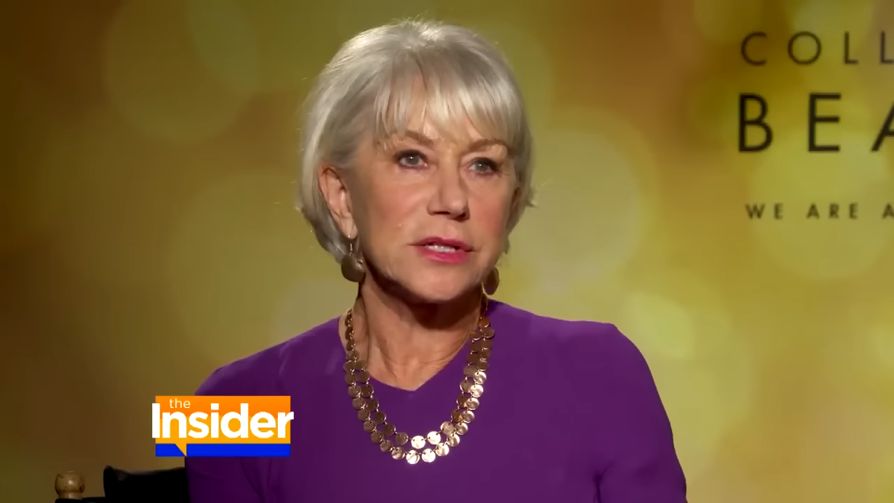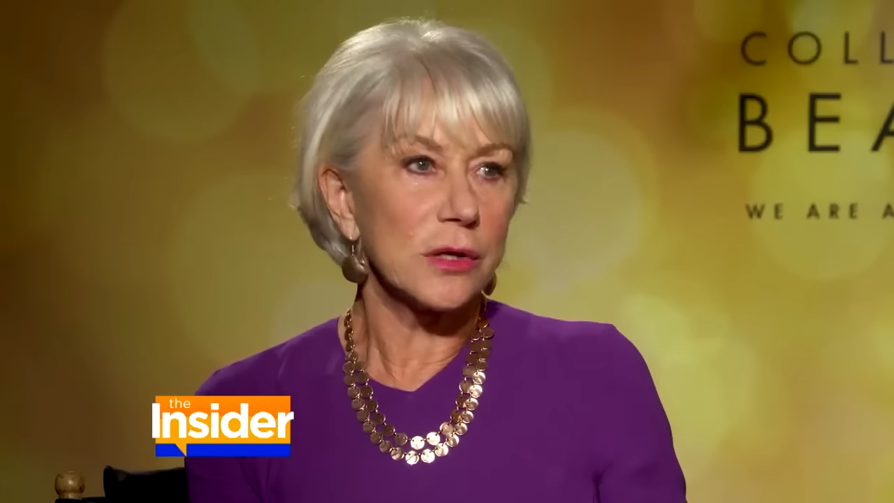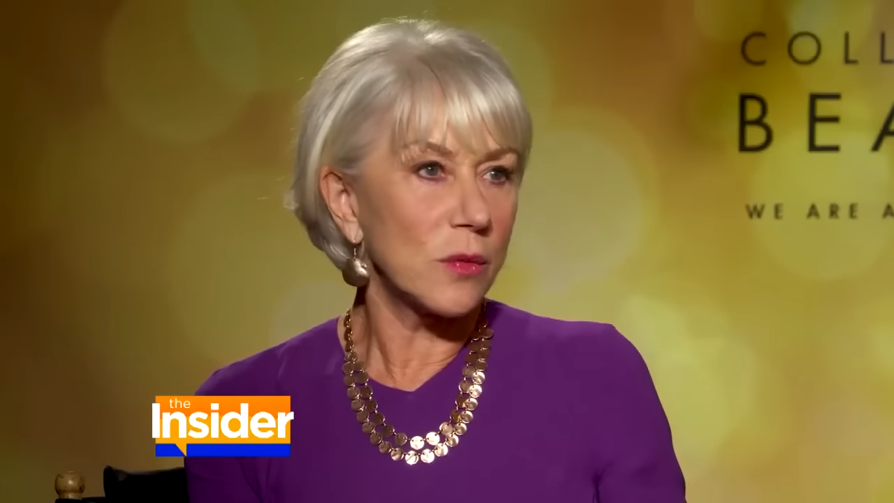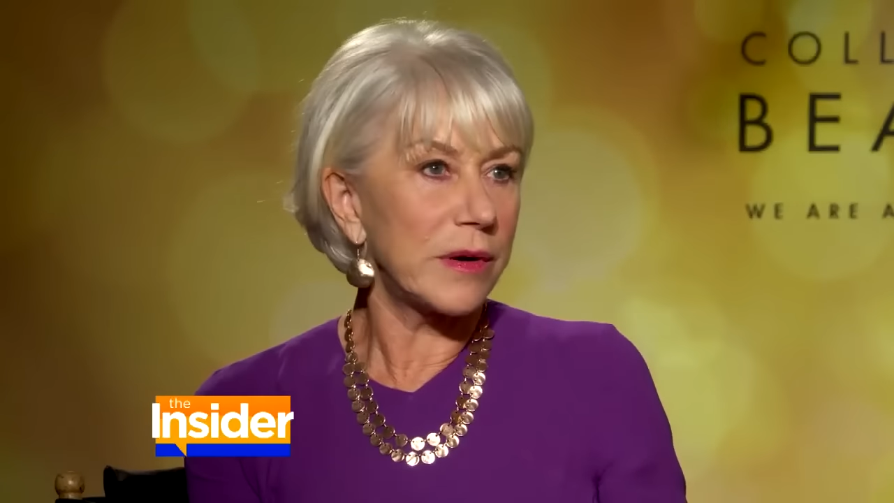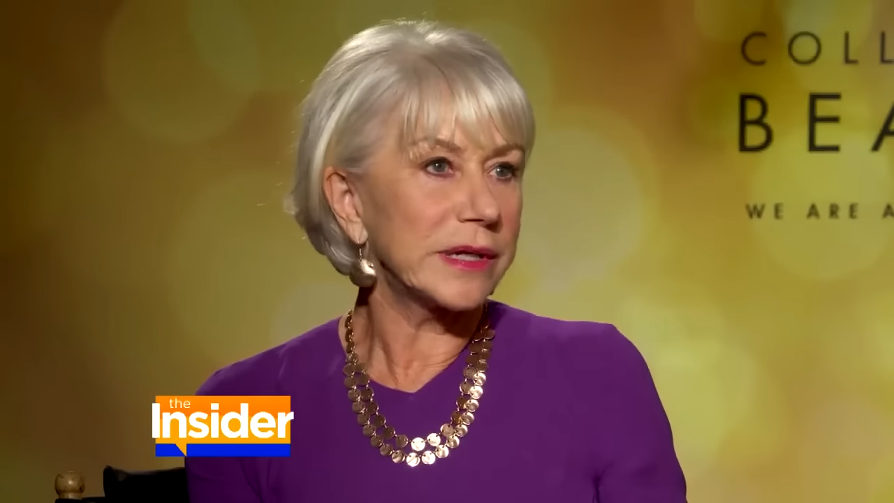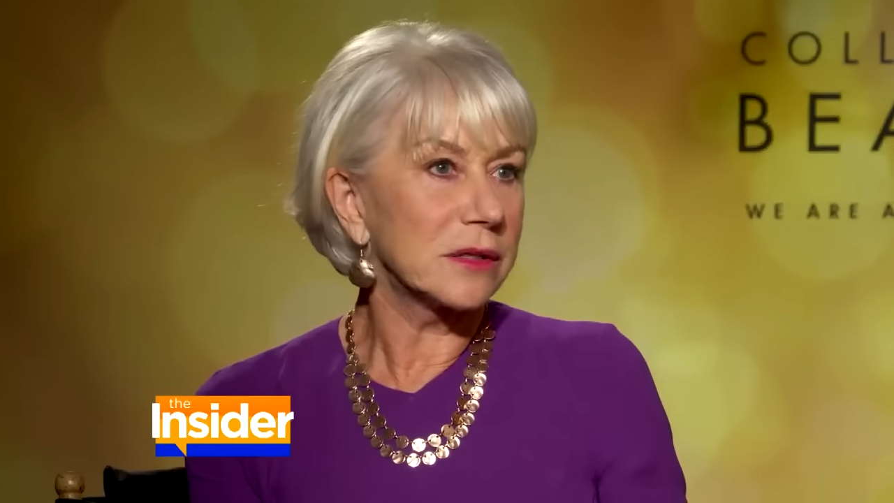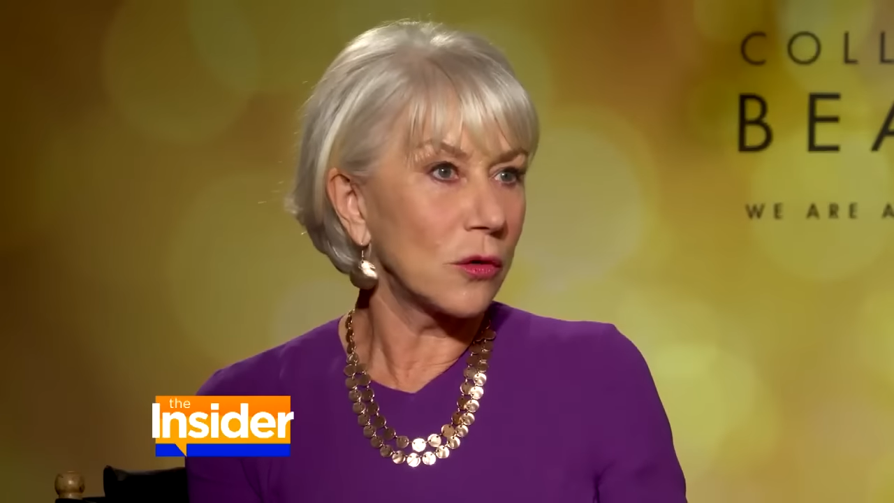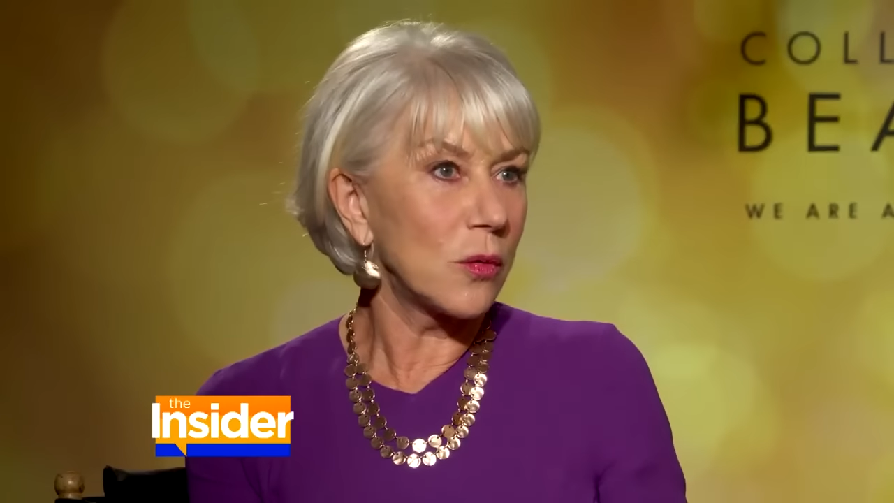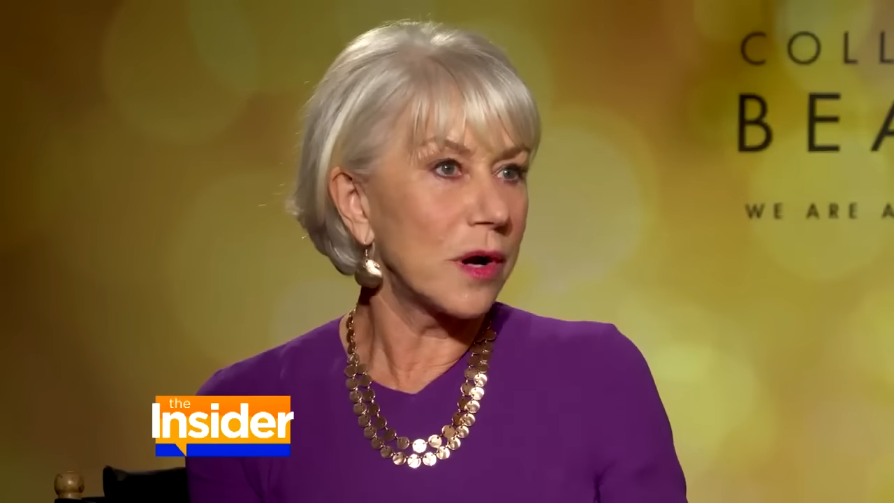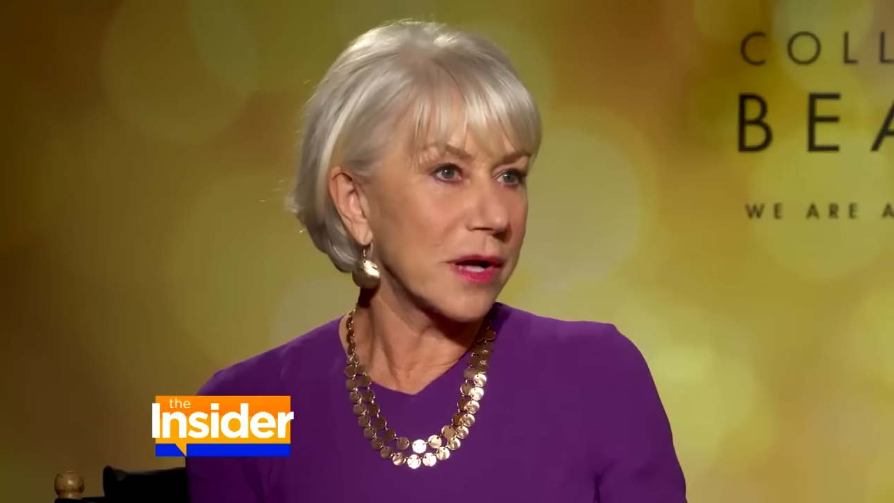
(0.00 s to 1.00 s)
don't worry,
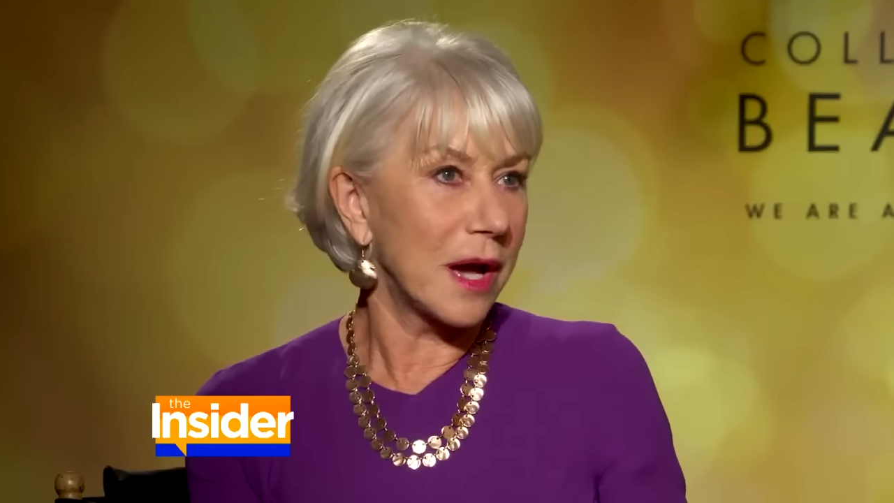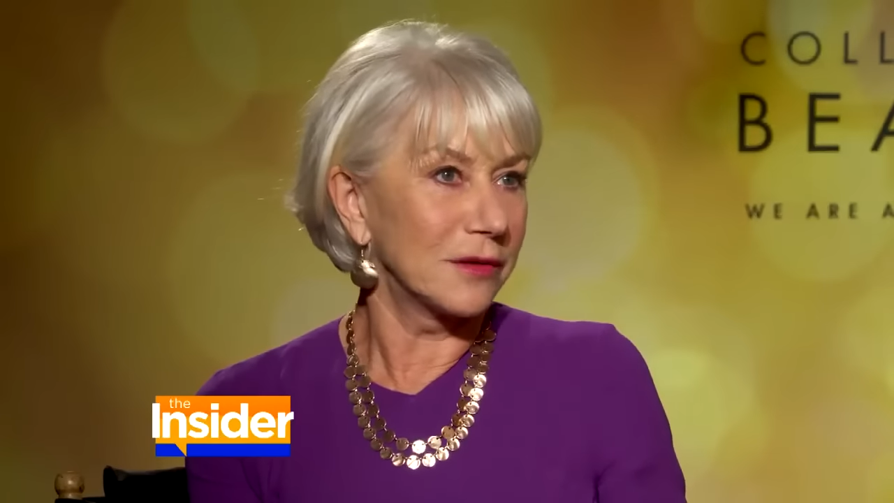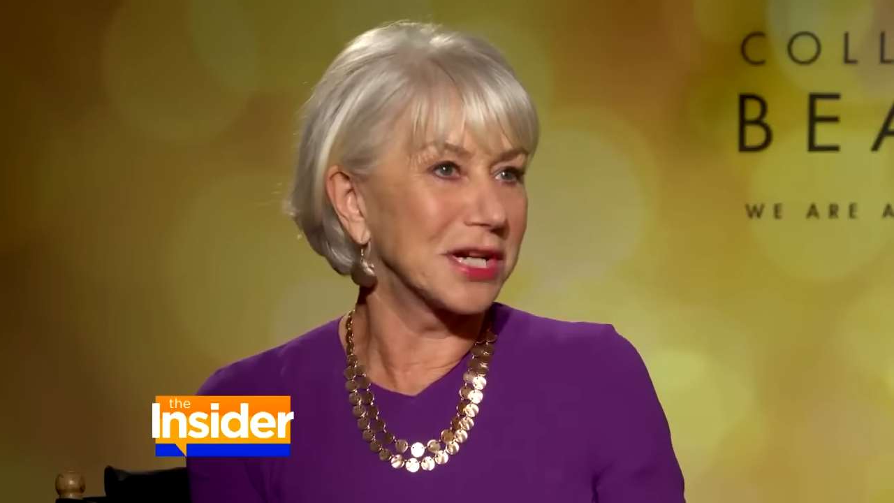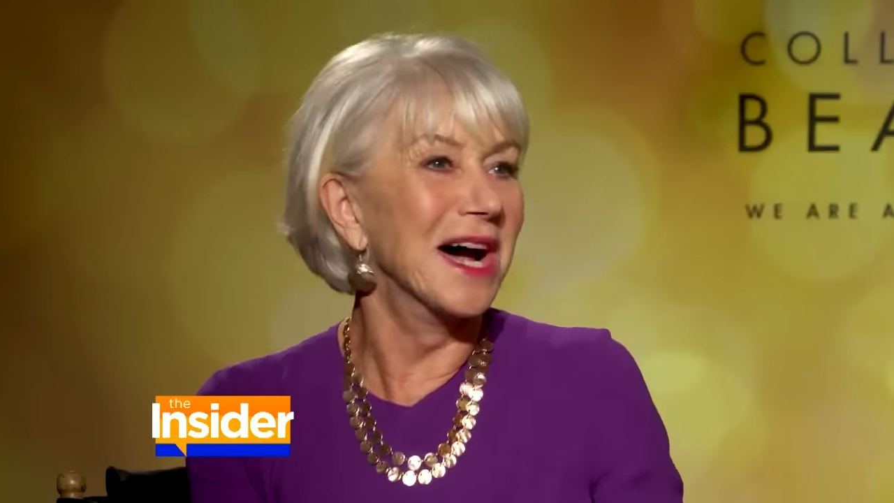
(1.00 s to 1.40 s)
it'll all work out.